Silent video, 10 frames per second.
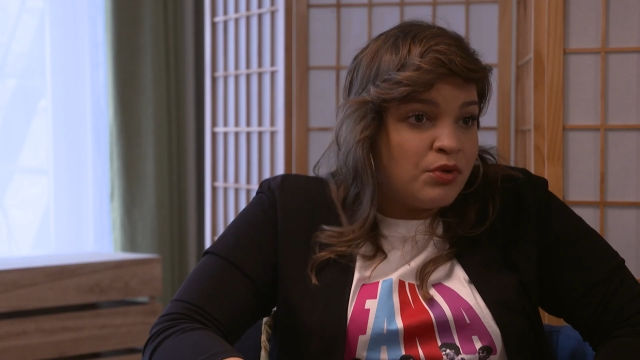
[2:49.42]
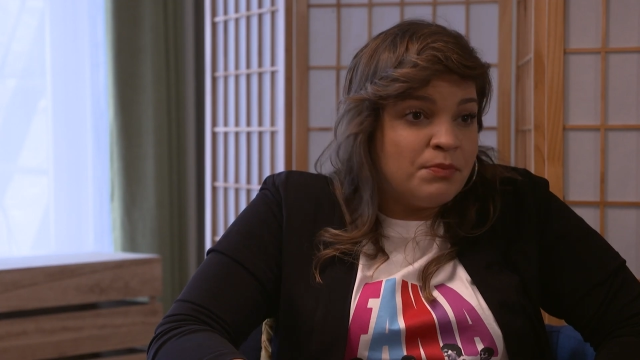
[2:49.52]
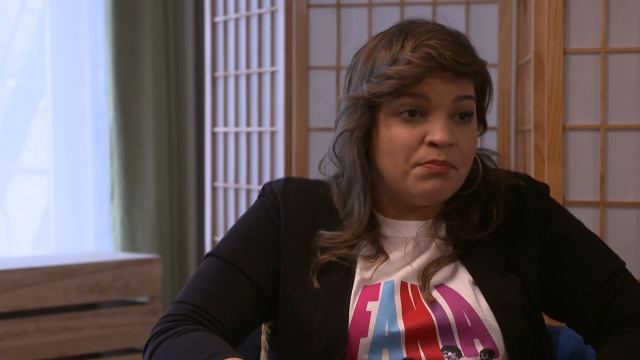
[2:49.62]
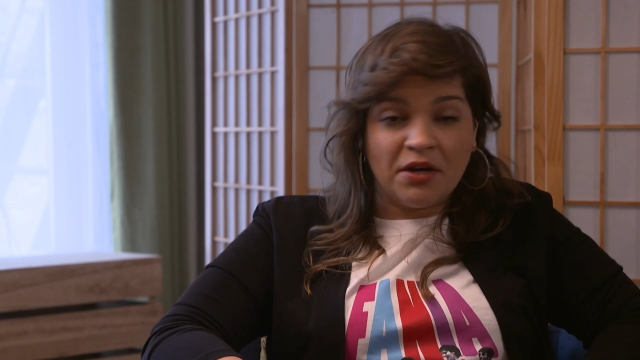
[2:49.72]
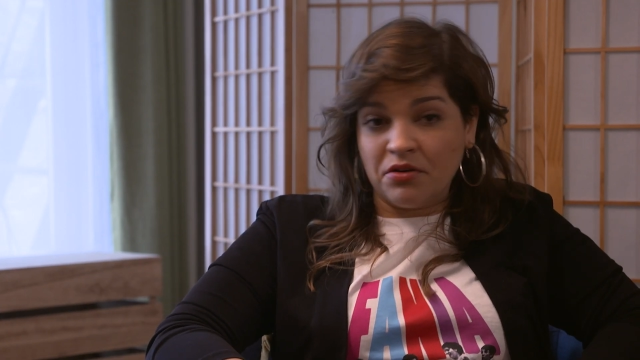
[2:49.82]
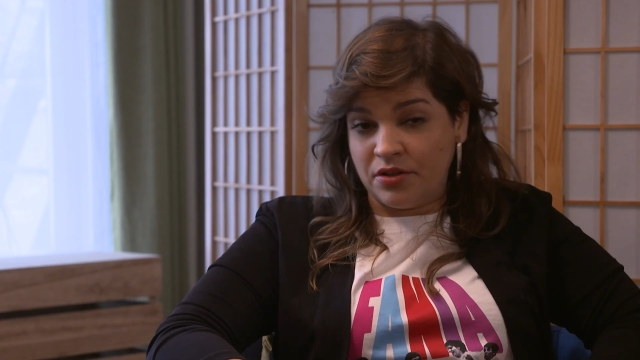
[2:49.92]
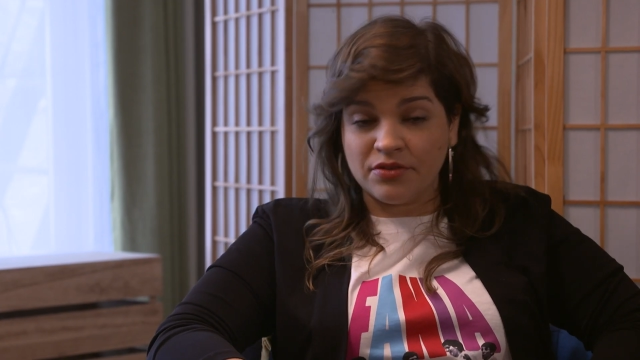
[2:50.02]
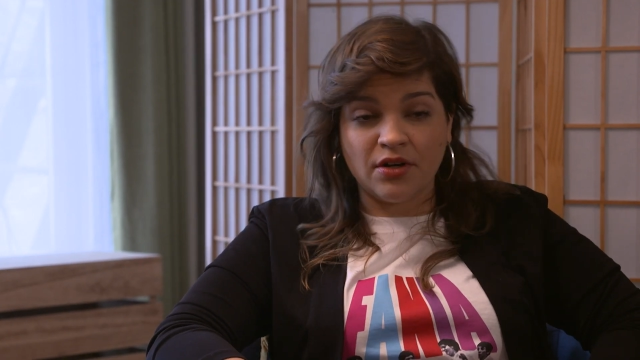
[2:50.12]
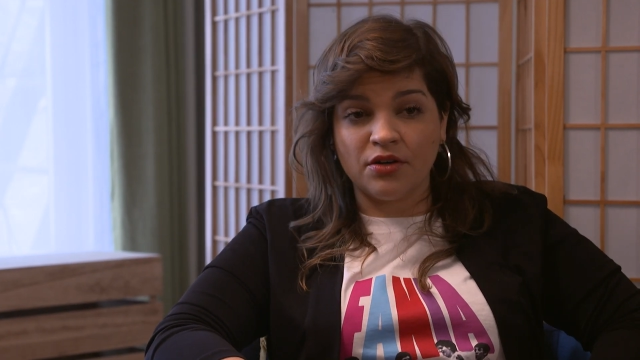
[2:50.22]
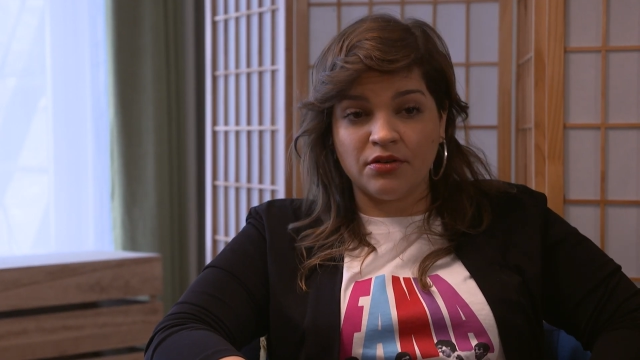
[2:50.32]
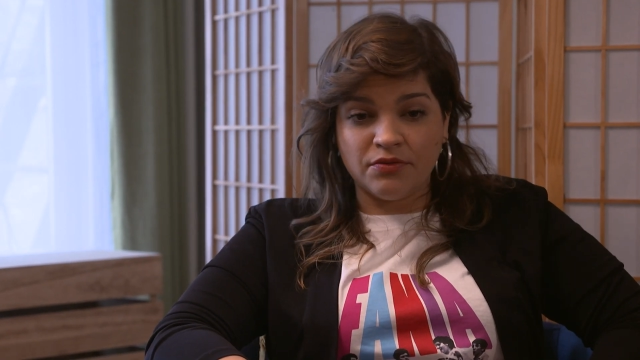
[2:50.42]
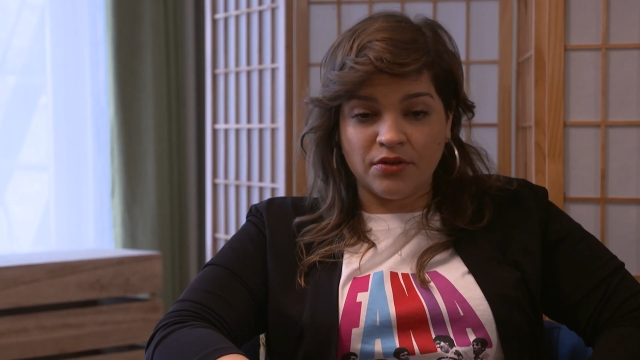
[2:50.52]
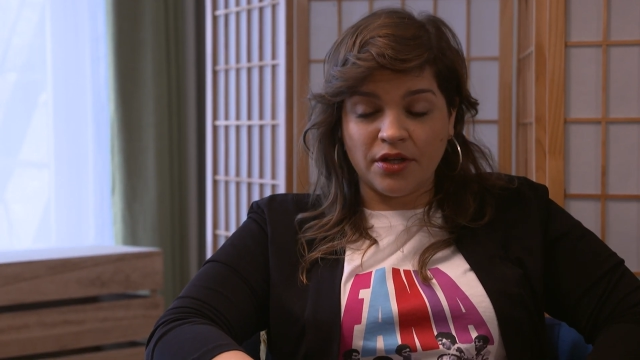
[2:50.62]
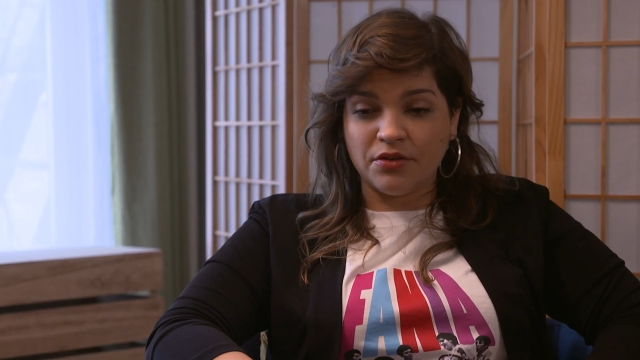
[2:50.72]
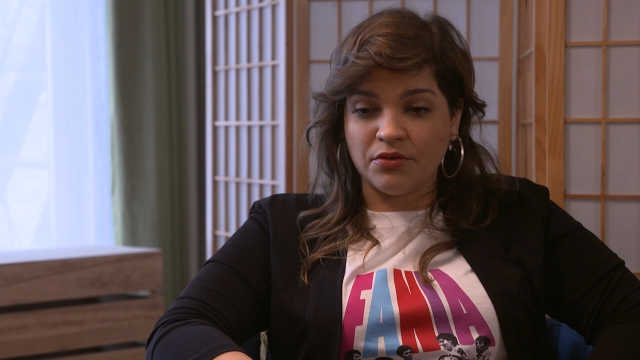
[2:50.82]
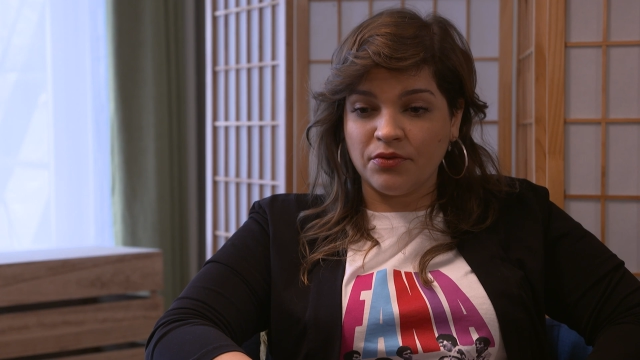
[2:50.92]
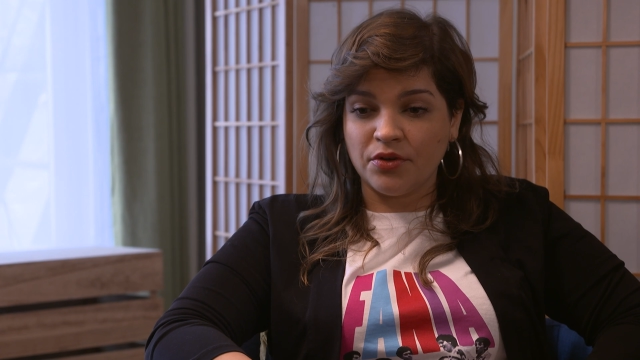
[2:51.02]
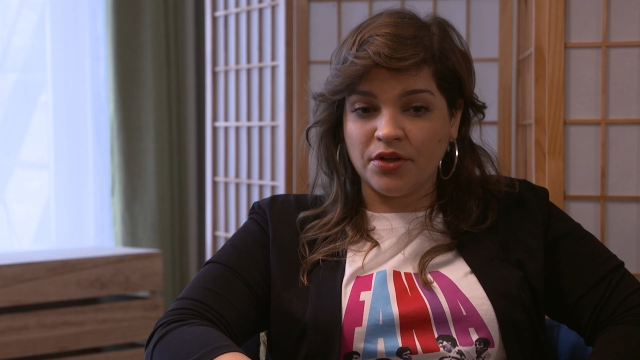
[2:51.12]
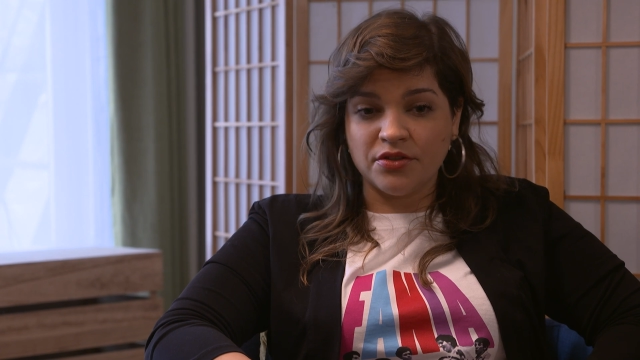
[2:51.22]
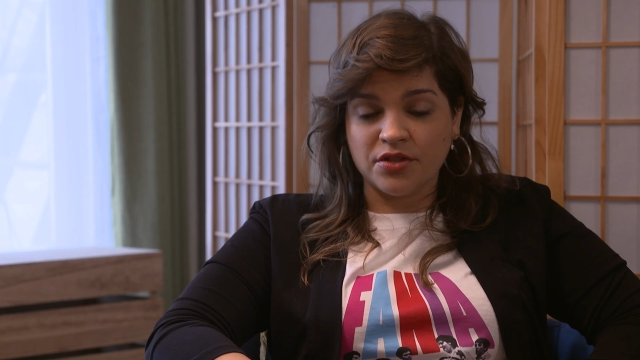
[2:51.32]
we barely saw her for like those
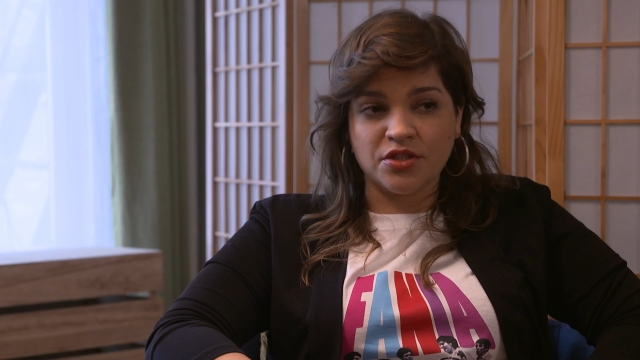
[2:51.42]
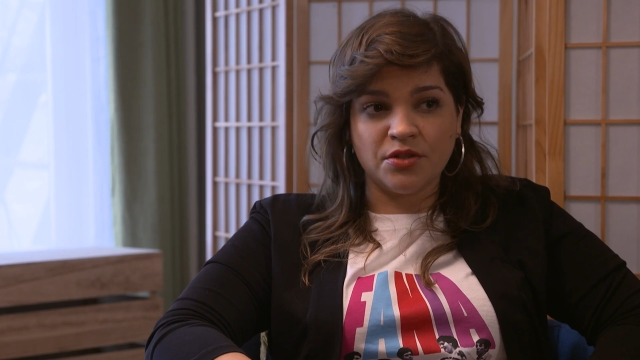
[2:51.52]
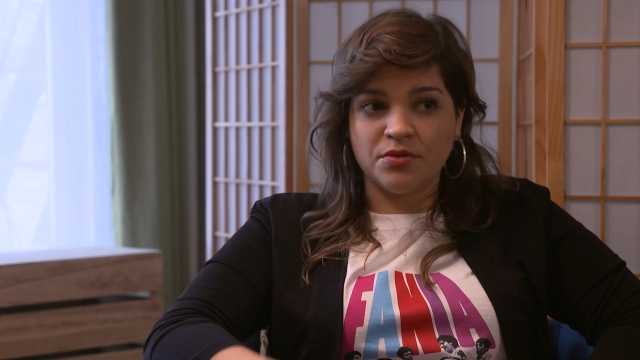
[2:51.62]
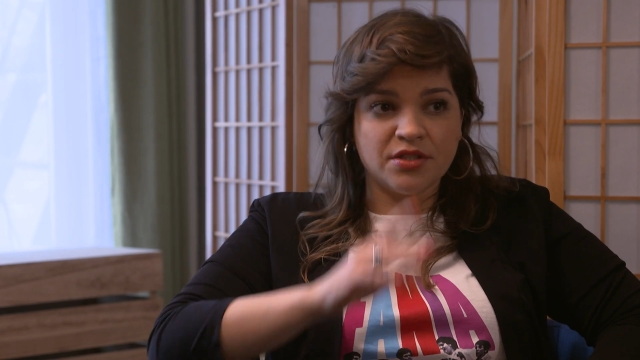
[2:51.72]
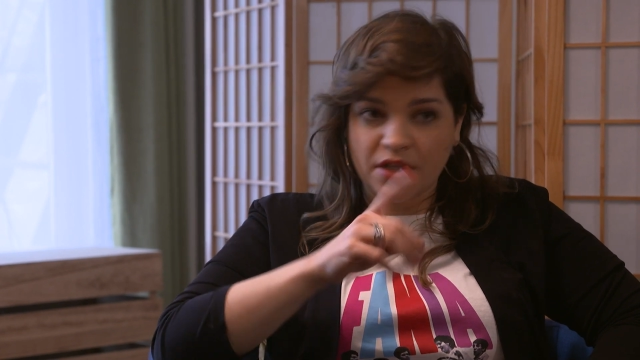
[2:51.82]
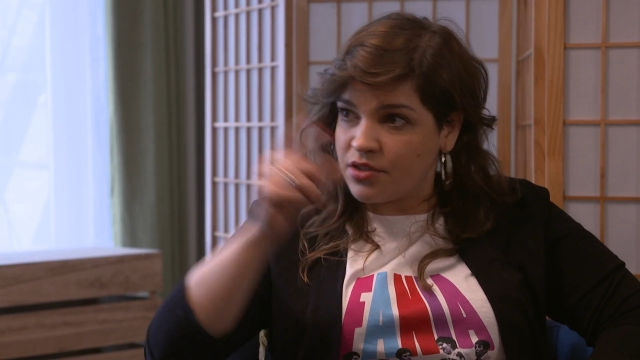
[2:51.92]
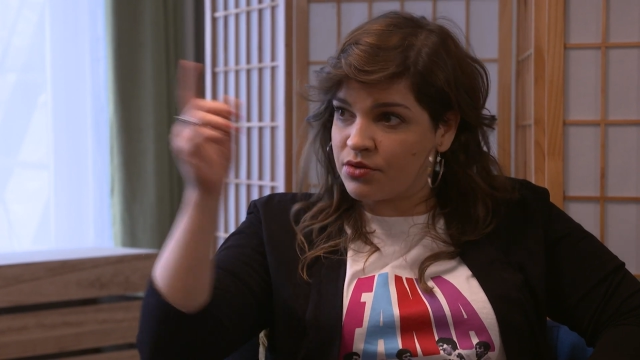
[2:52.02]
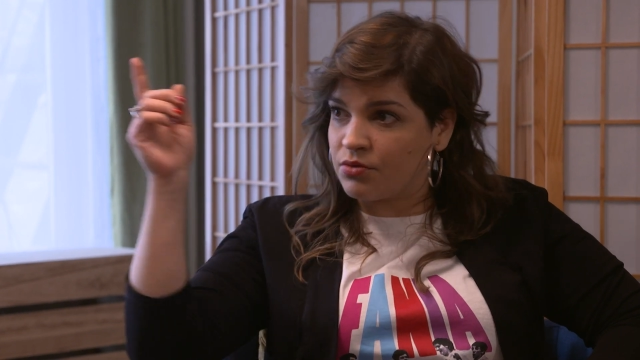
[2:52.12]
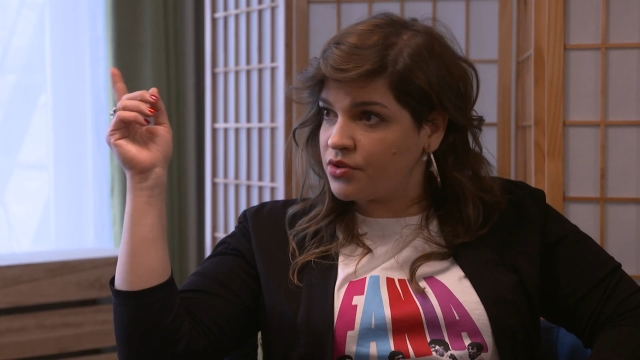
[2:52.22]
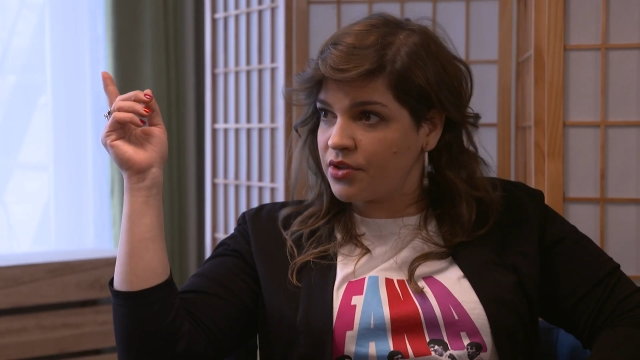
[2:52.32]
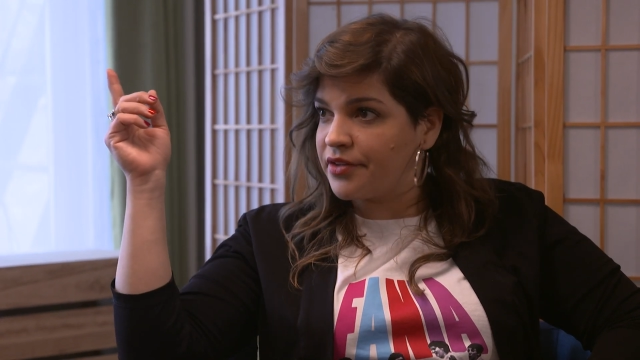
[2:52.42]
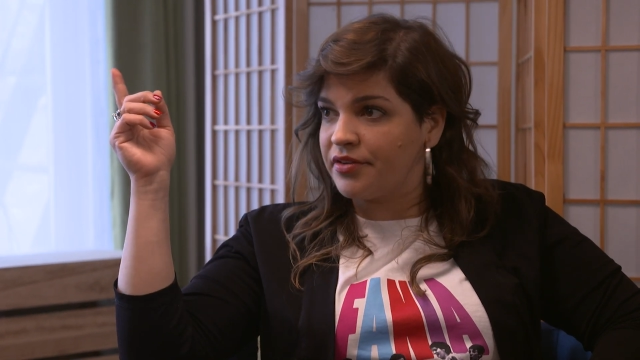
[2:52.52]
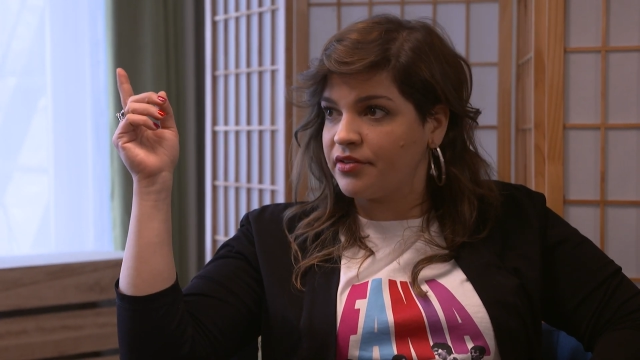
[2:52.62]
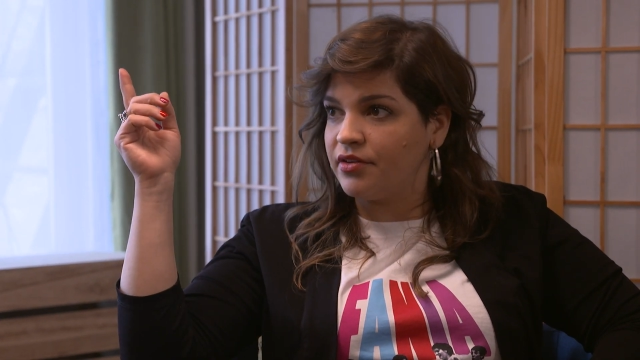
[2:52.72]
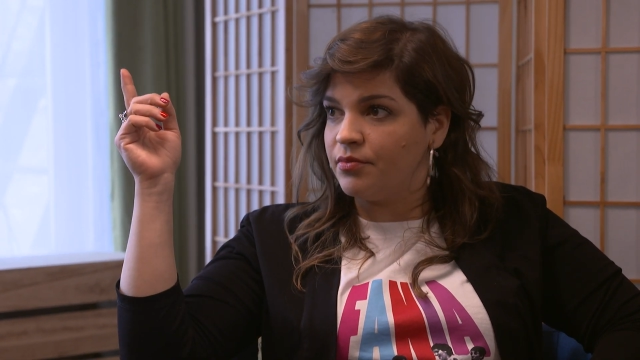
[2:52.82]
4 years because she would stay in school till like 6